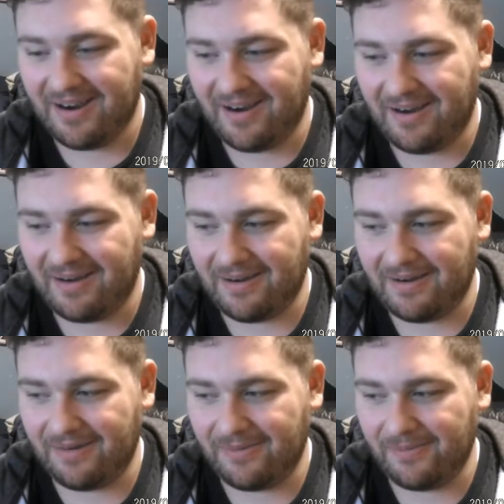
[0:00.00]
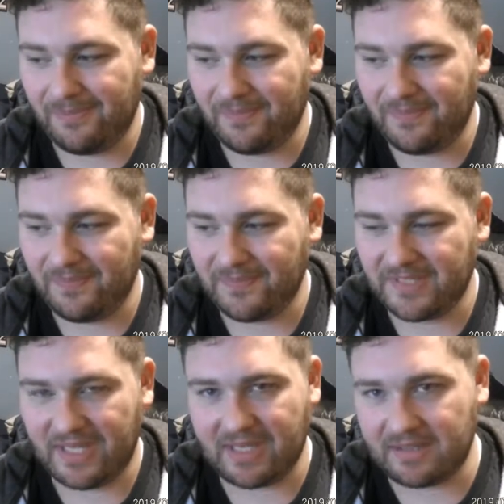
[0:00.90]

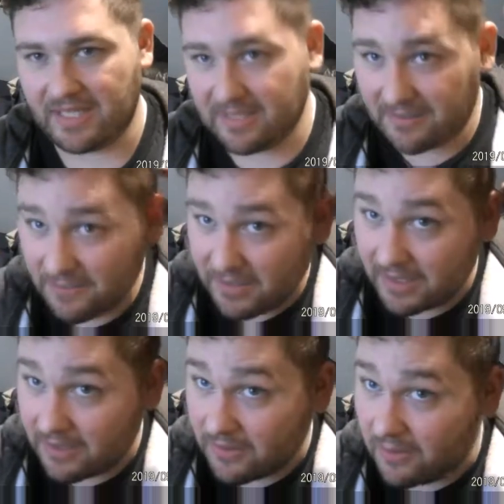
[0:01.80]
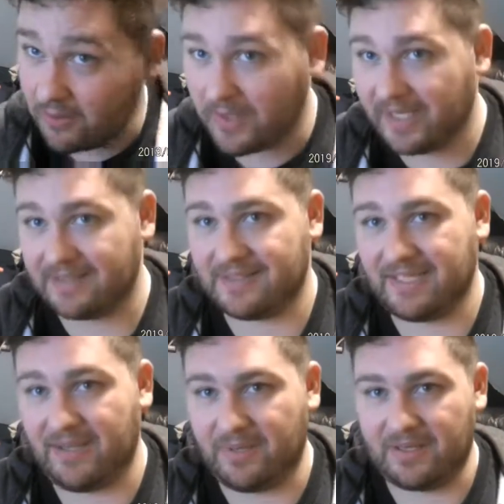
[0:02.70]
So yeah, that's really all I can
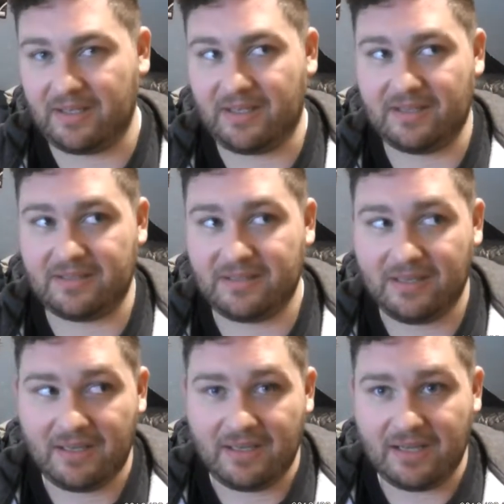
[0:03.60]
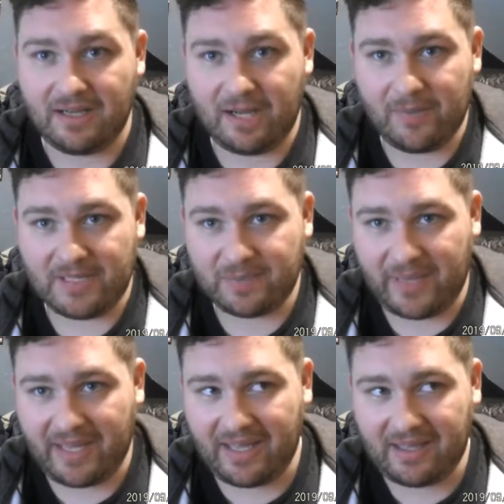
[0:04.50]
say about it. It's a mixed
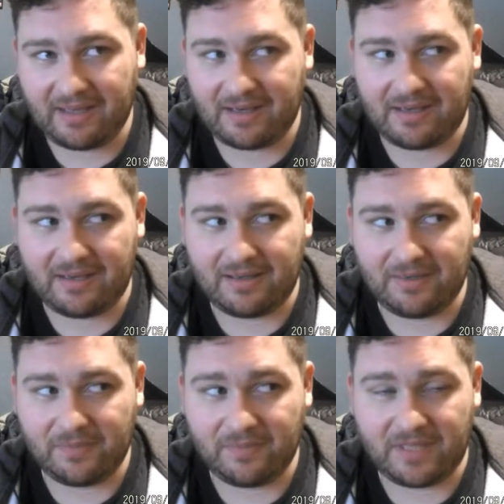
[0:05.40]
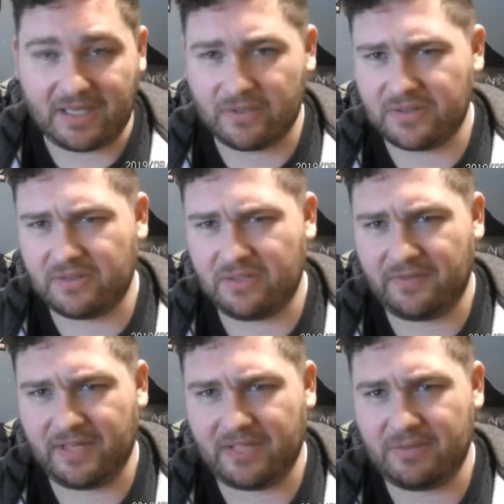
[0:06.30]
bag. Also, I
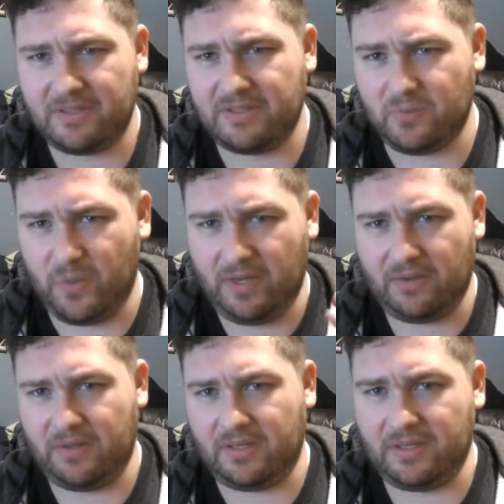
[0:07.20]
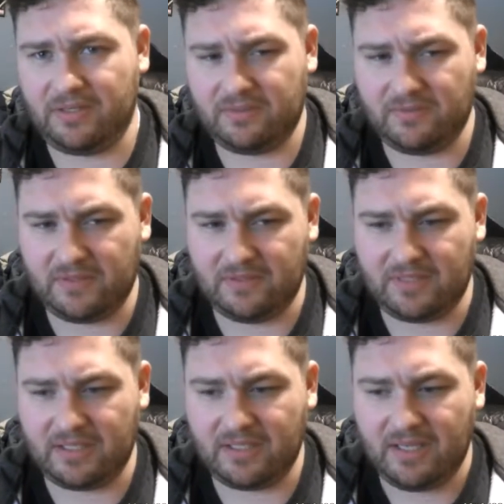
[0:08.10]
forgot to mention this way early on in this review
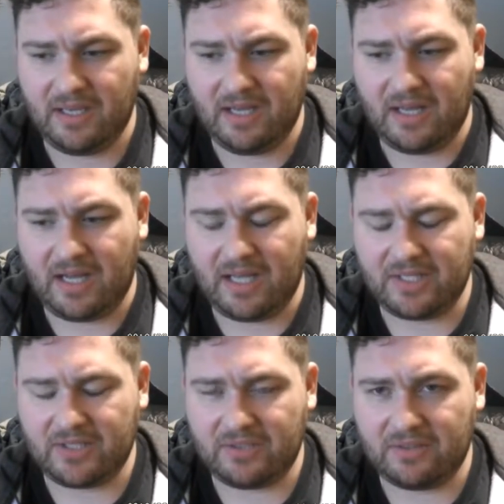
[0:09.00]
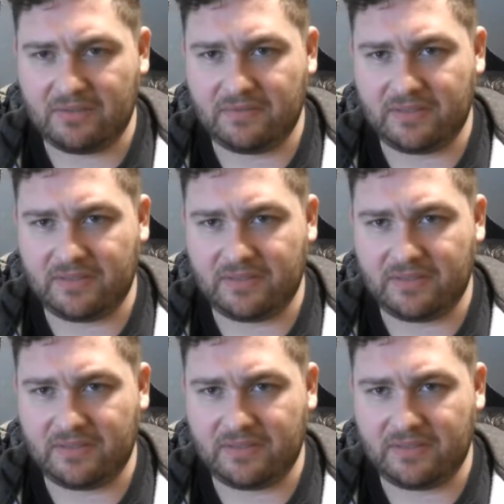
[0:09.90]
that I should have